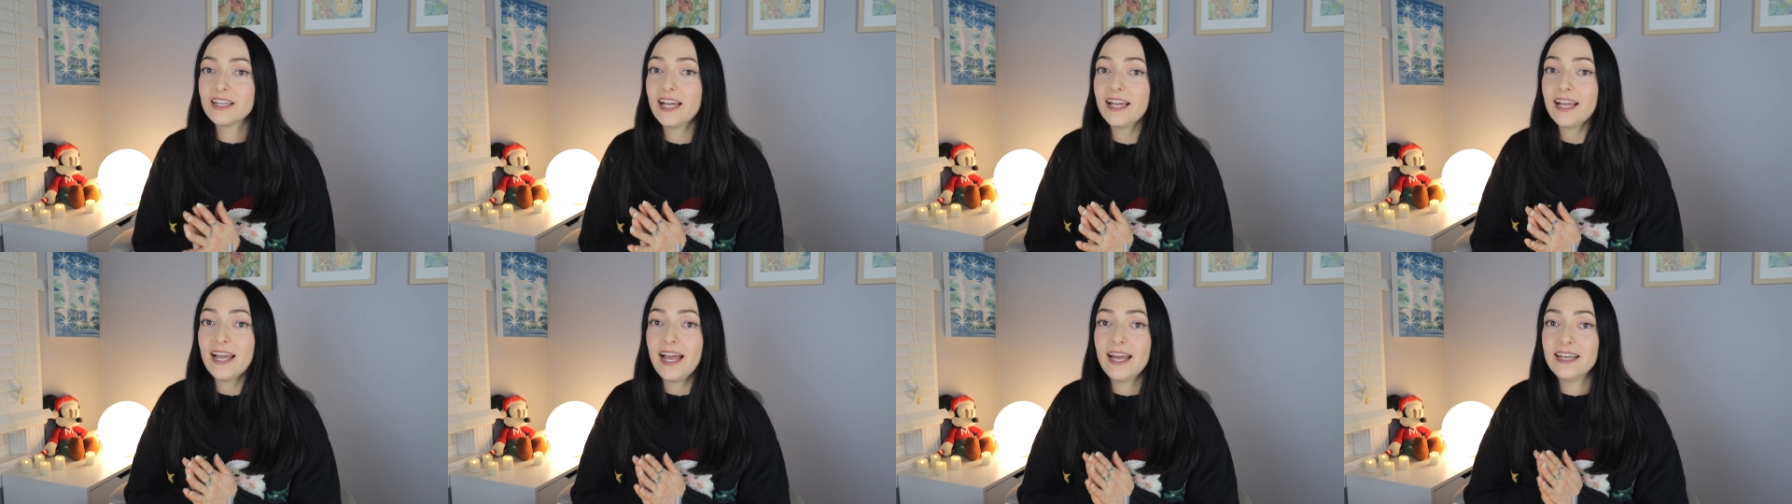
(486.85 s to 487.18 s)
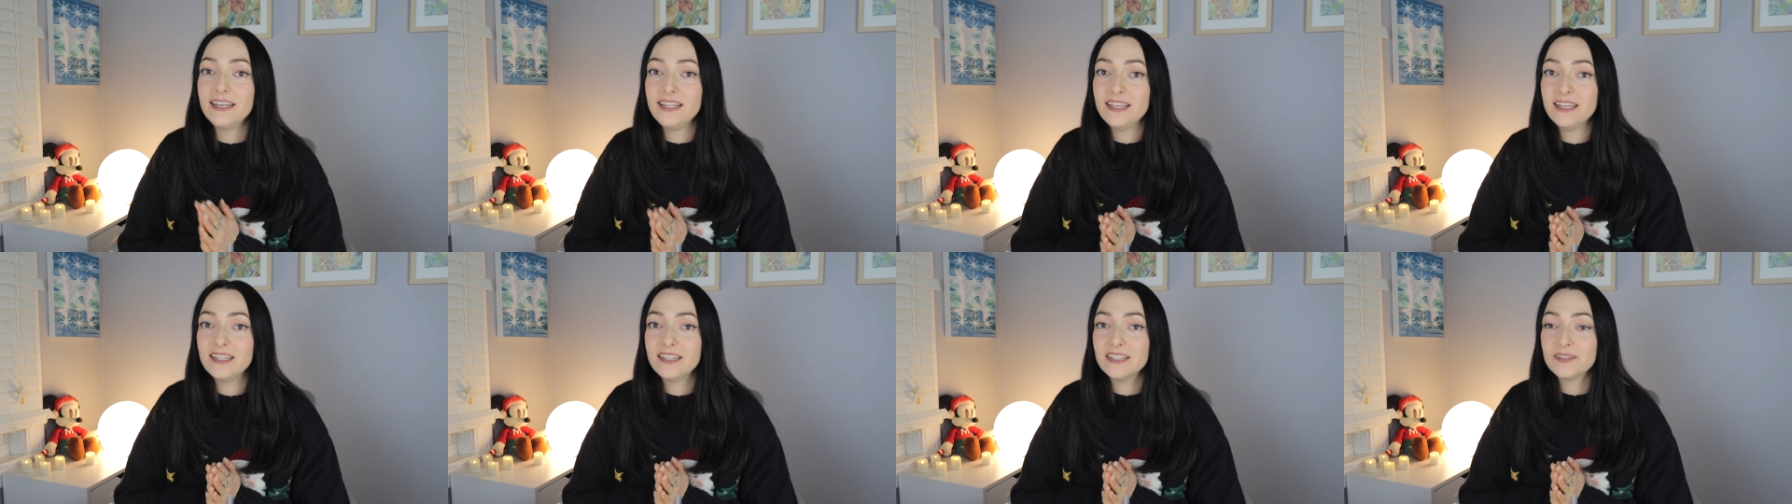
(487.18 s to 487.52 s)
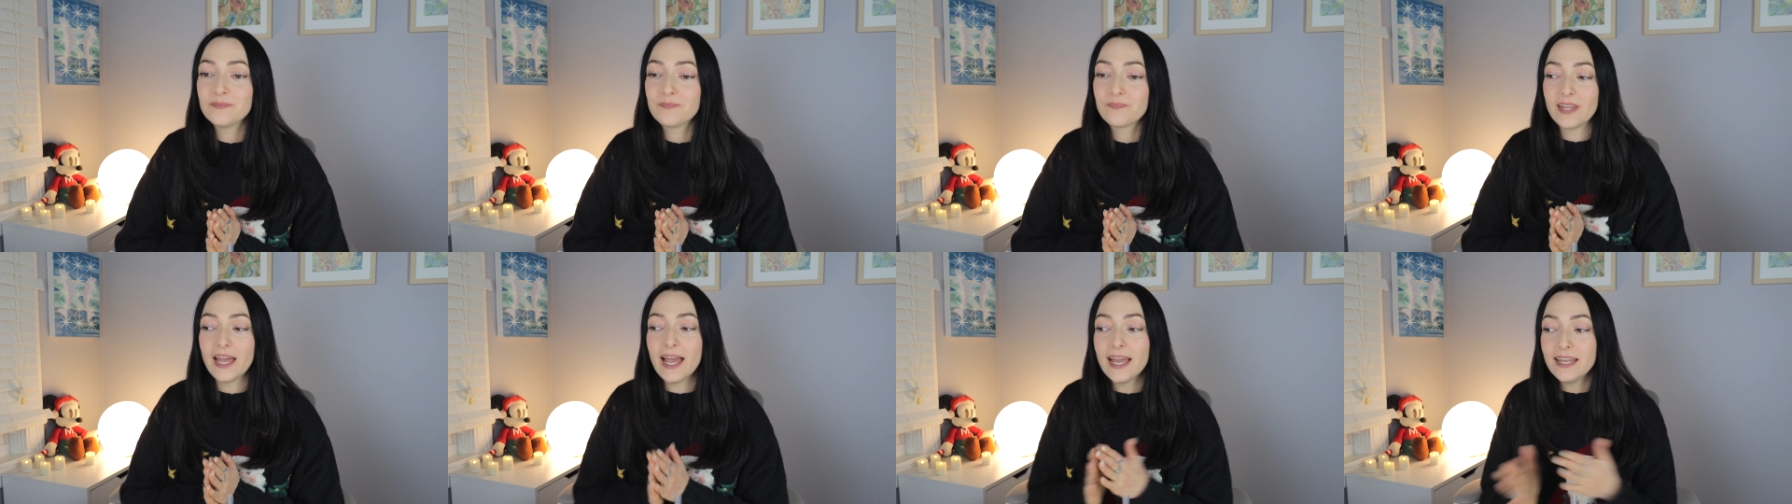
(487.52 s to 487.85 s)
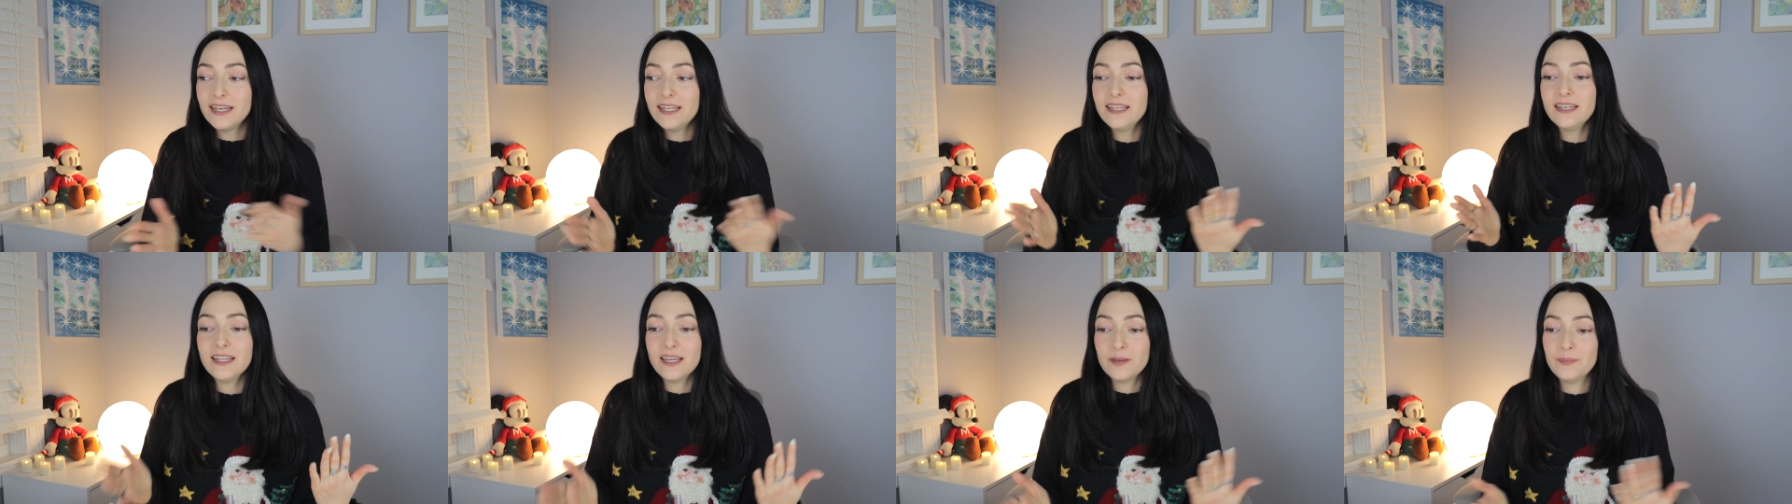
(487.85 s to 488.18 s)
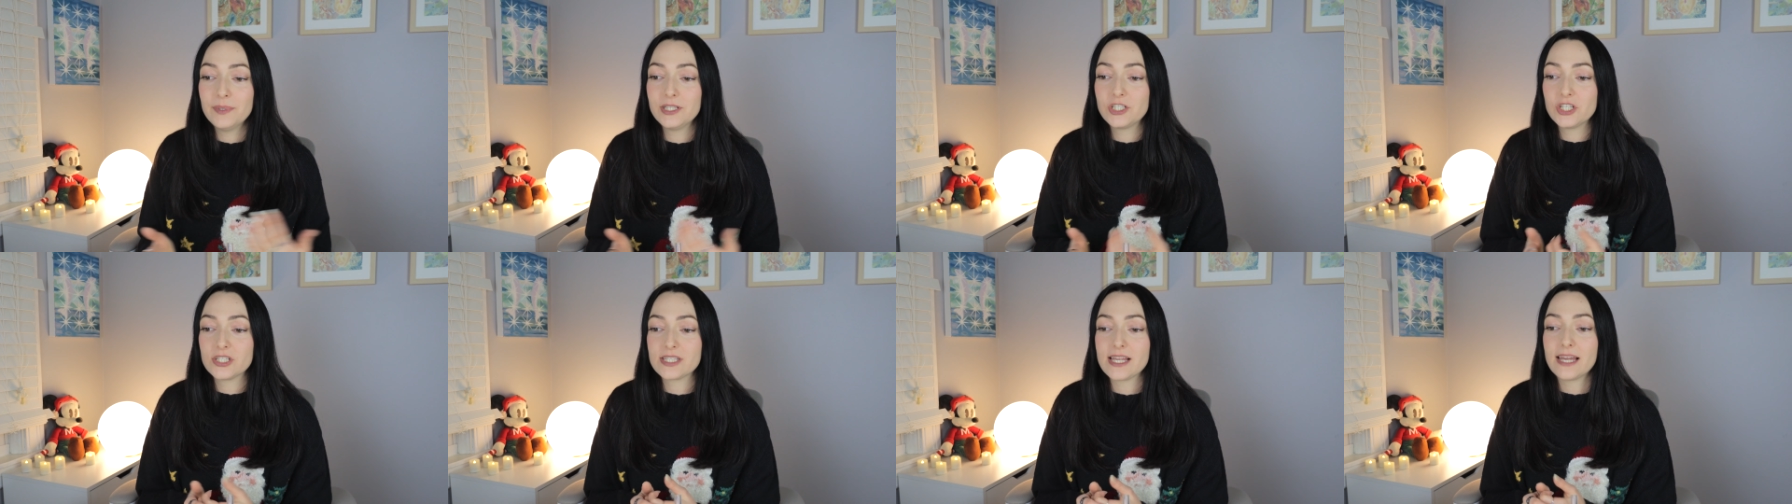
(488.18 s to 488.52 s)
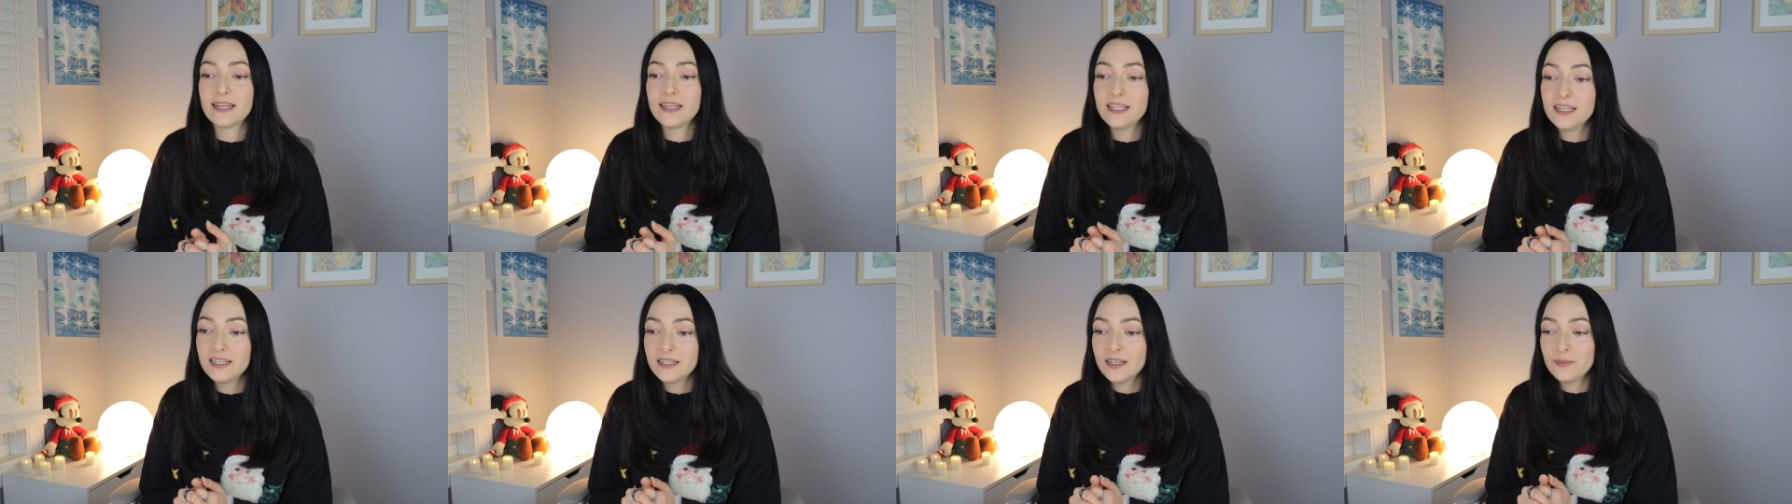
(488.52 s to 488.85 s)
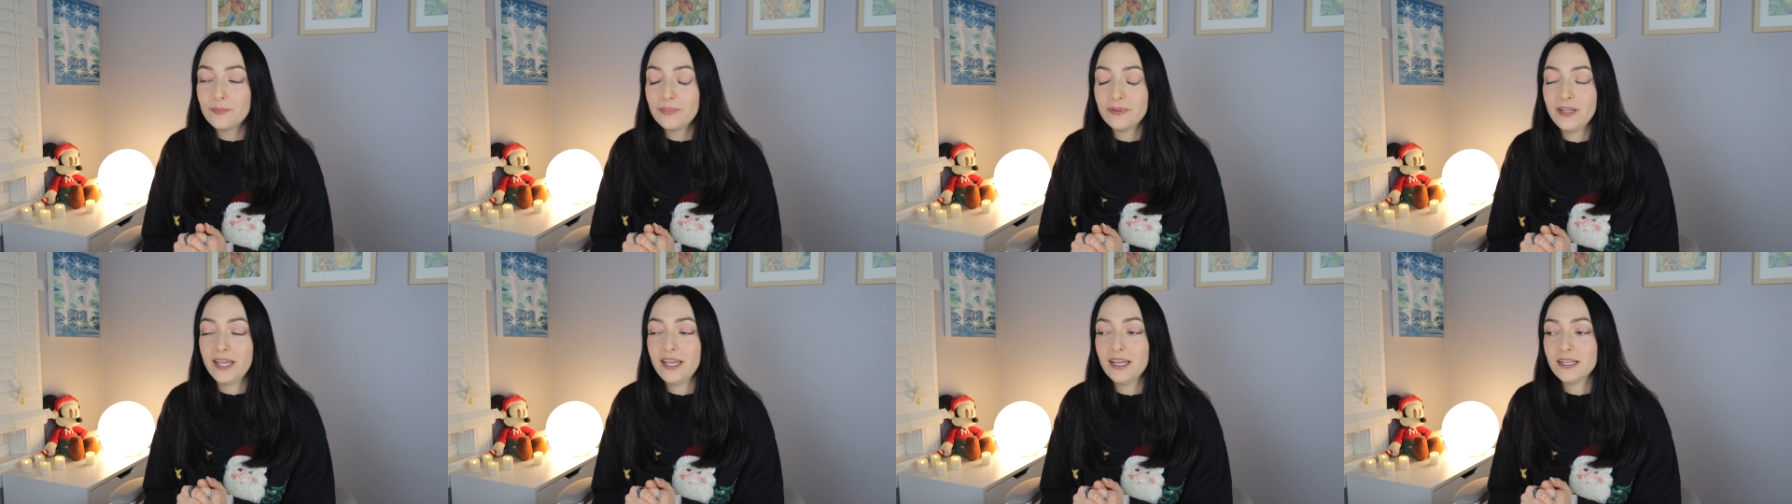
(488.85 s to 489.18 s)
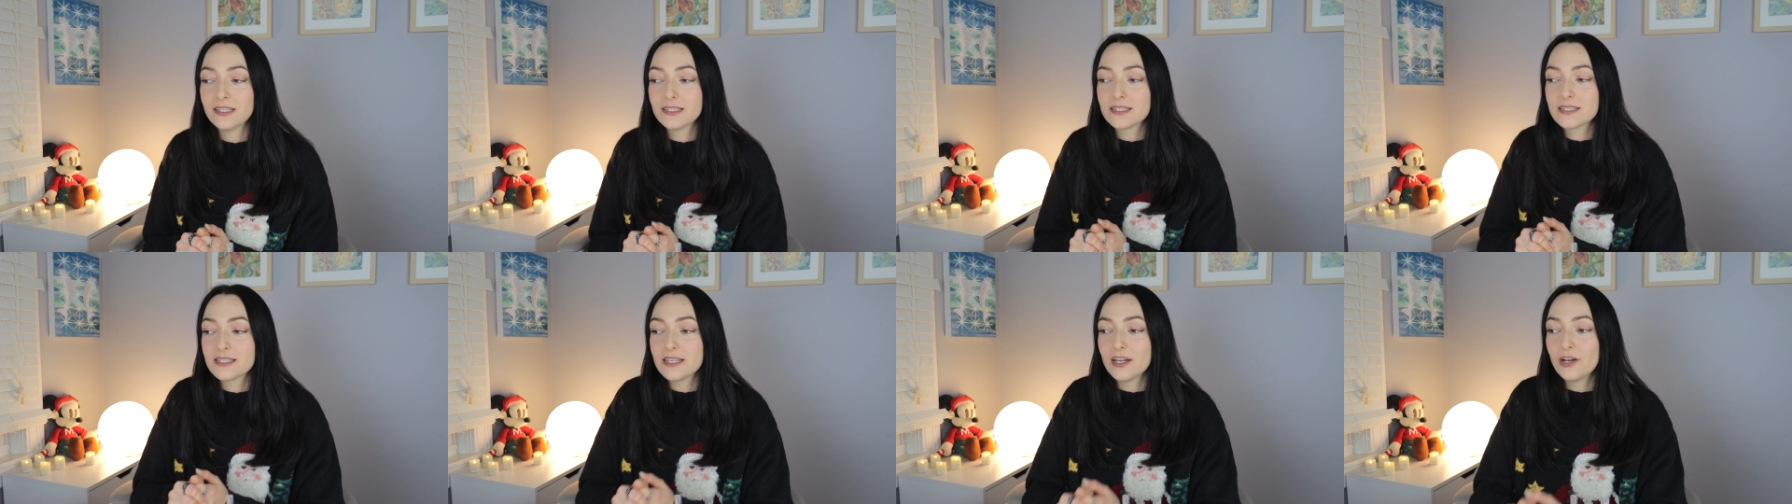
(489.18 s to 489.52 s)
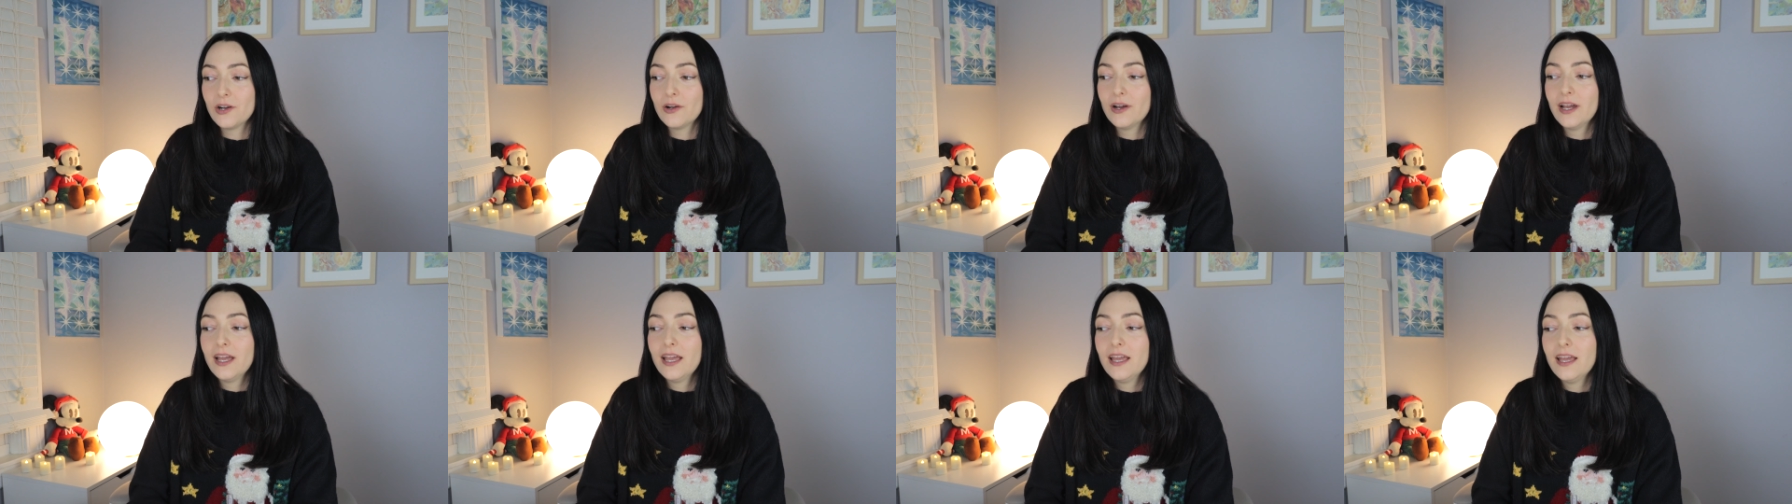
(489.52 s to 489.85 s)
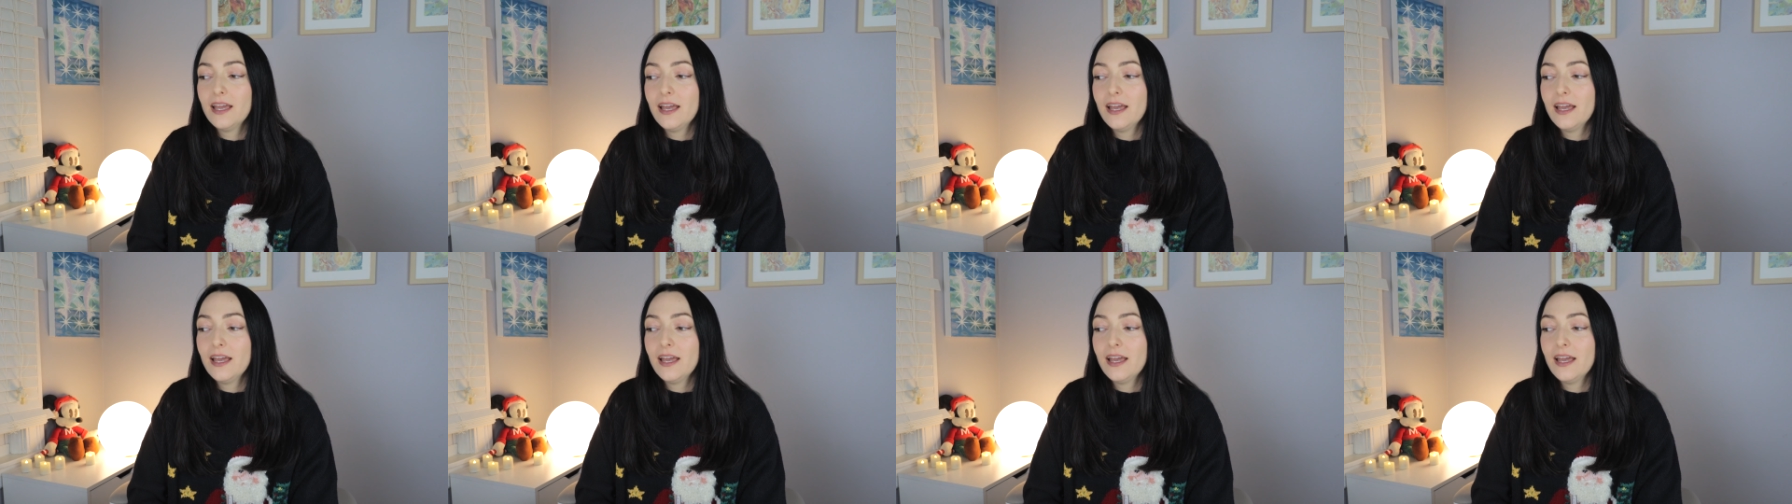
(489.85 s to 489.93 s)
Like I need I need images. I need a plan. So